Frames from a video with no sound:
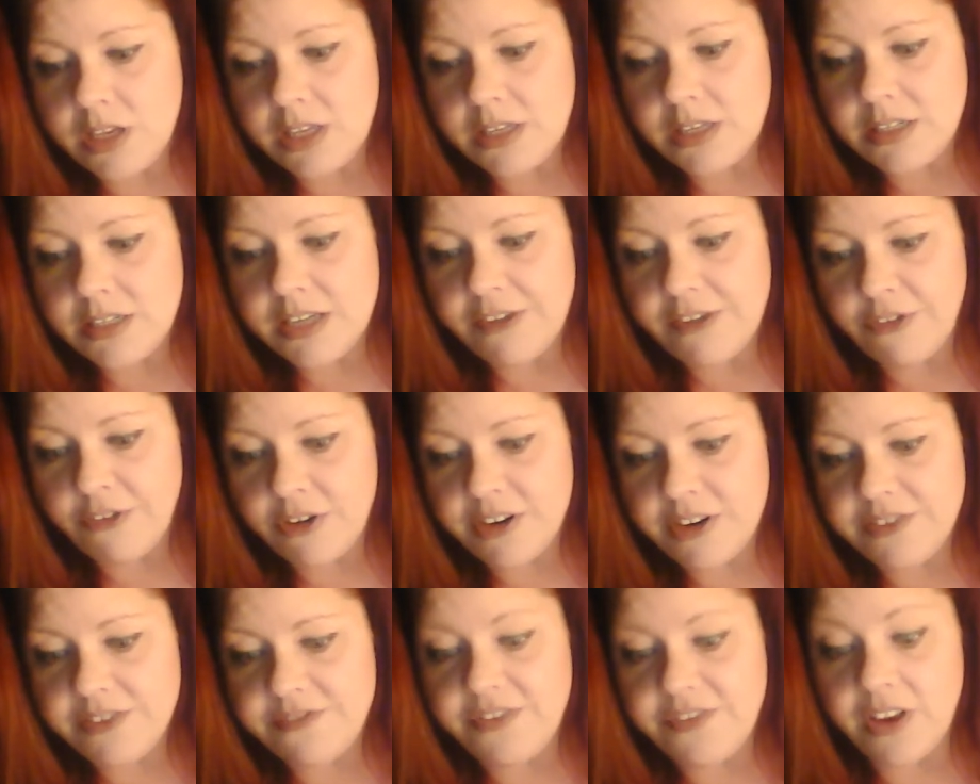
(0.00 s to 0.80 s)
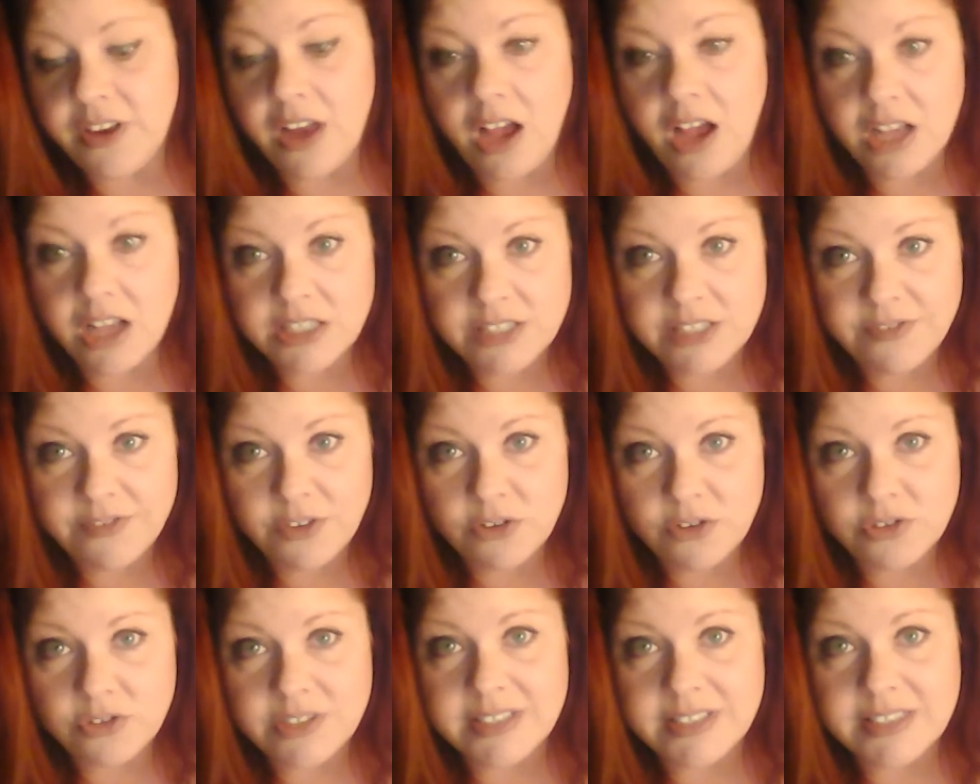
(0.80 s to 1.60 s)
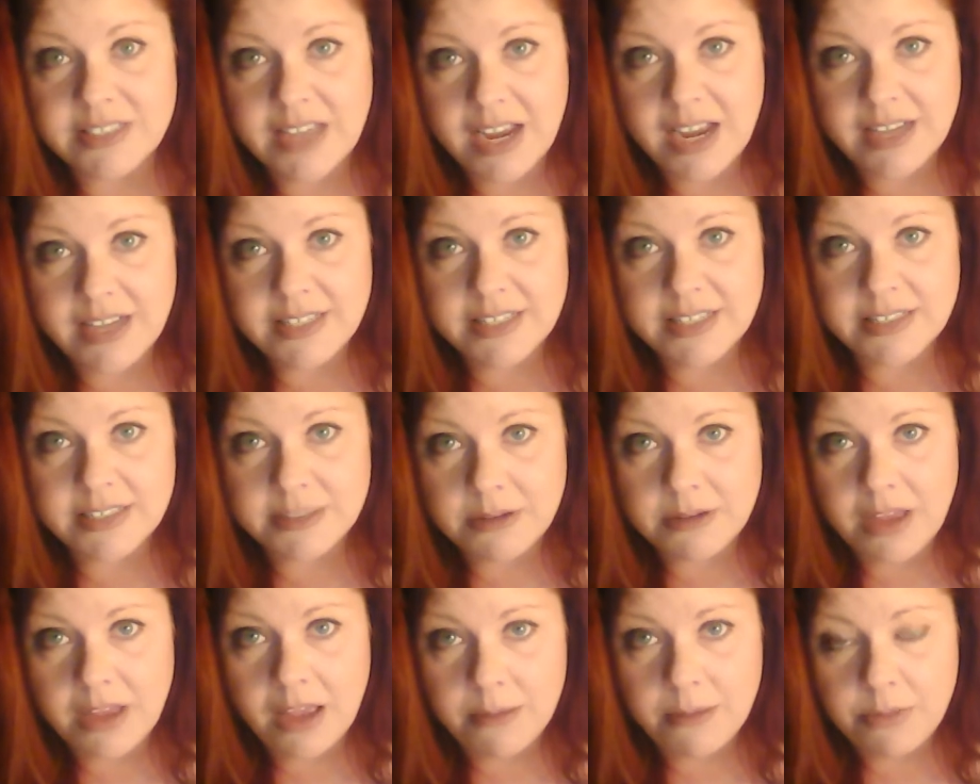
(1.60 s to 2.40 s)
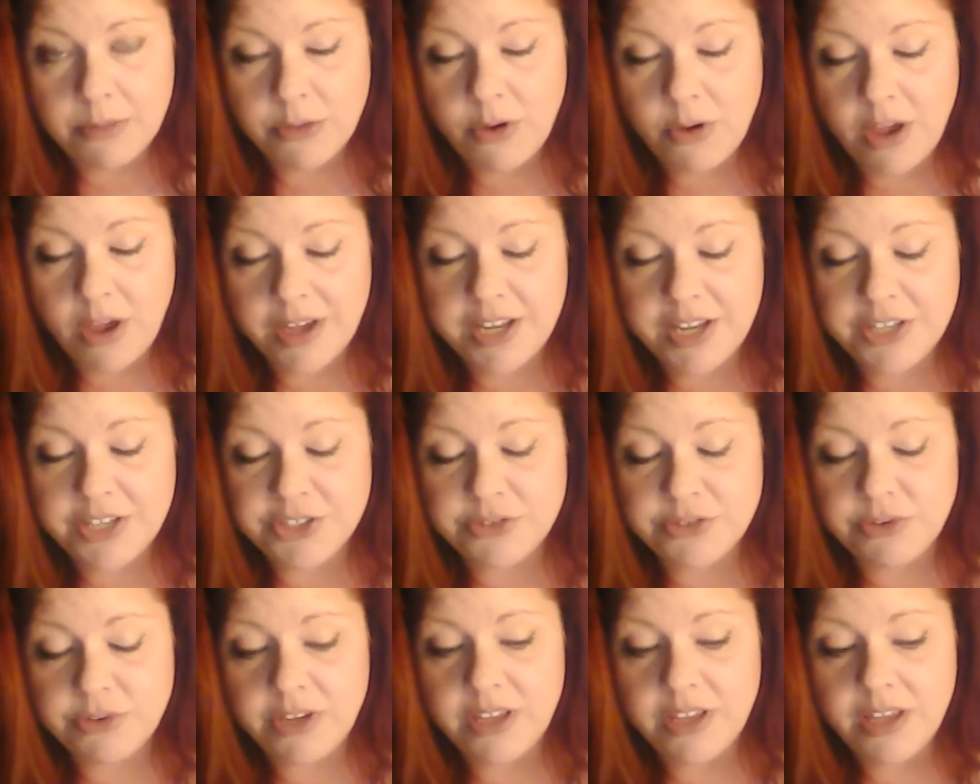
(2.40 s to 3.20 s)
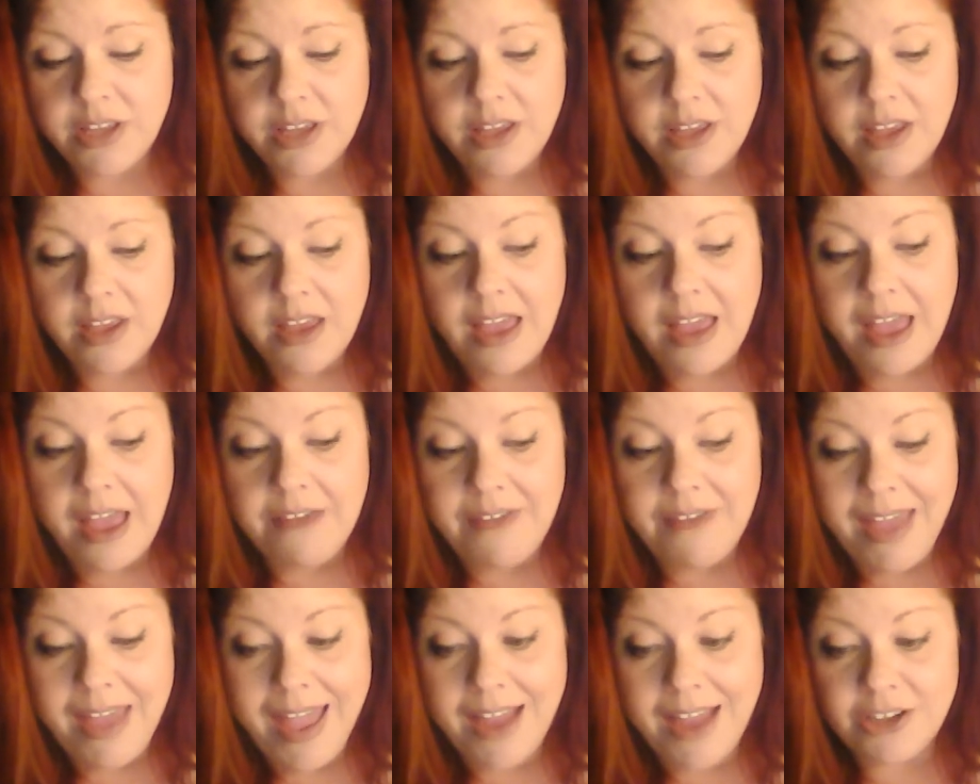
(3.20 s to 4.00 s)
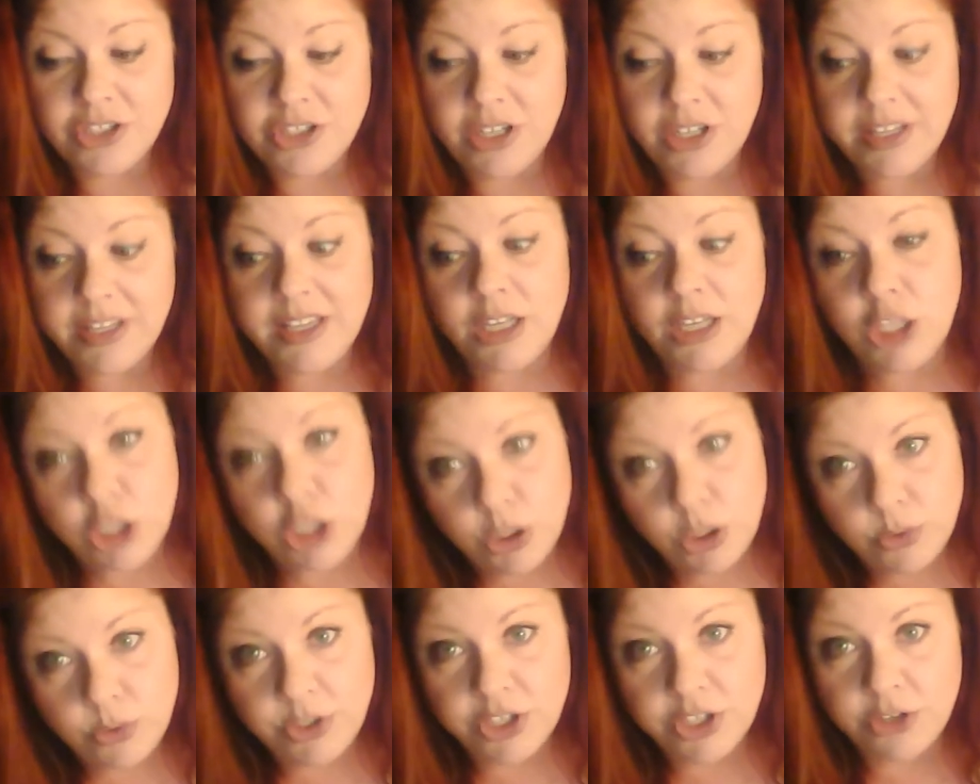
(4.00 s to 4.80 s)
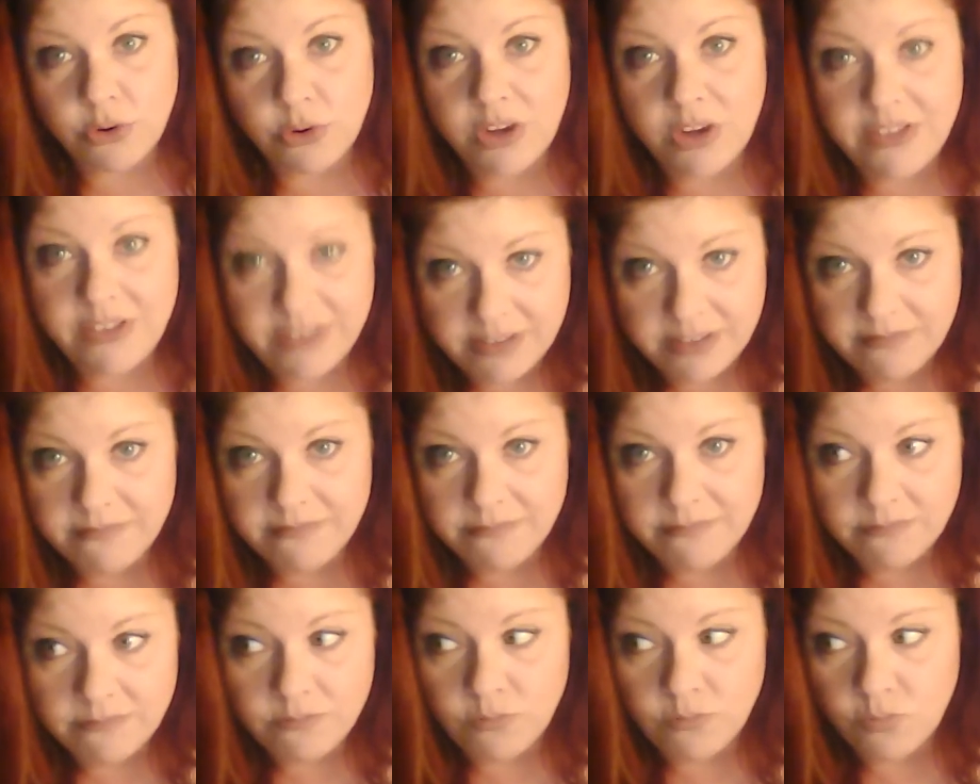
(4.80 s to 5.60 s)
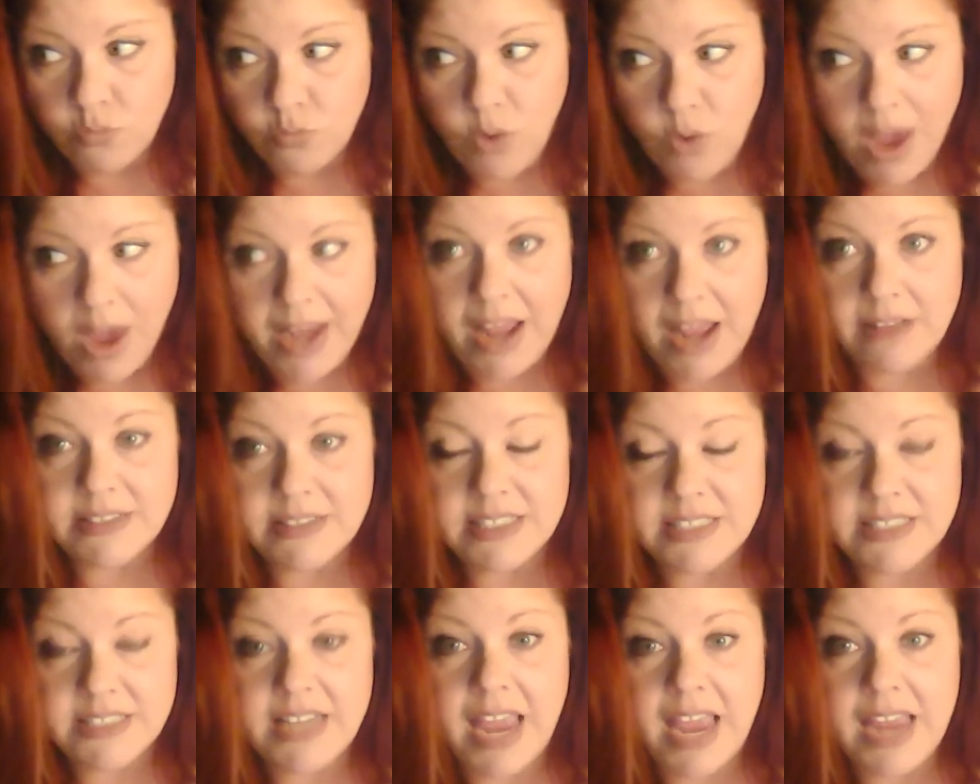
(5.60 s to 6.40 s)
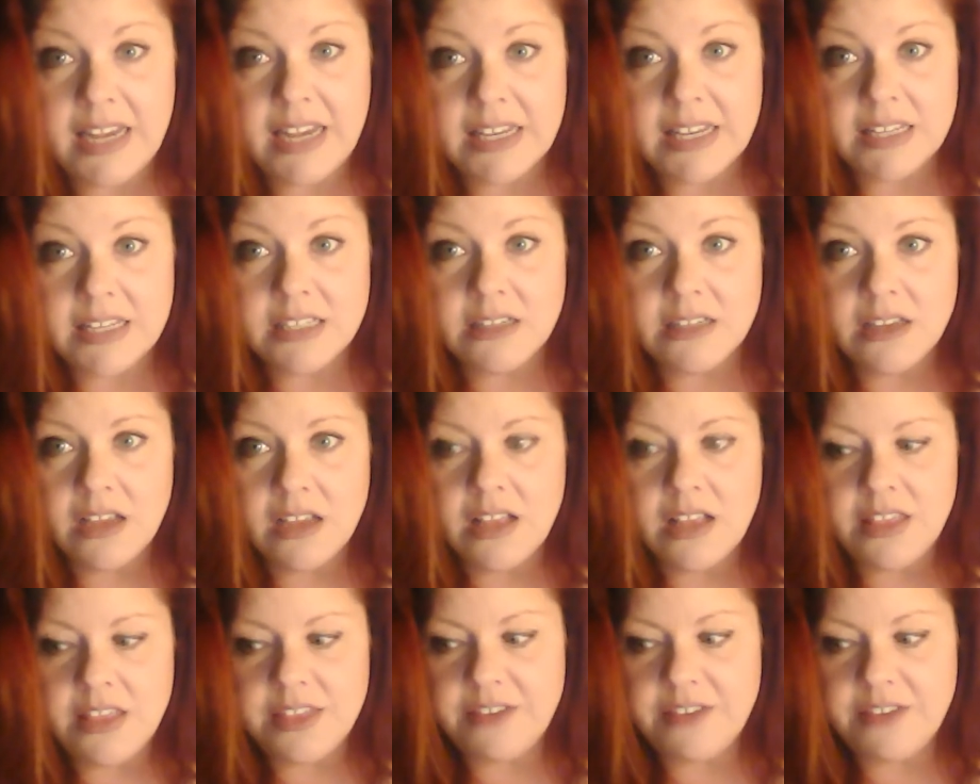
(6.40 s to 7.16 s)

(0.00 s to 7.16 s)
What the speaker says: Different philosophers and scientists throughout history have actually alluded or even right out stated the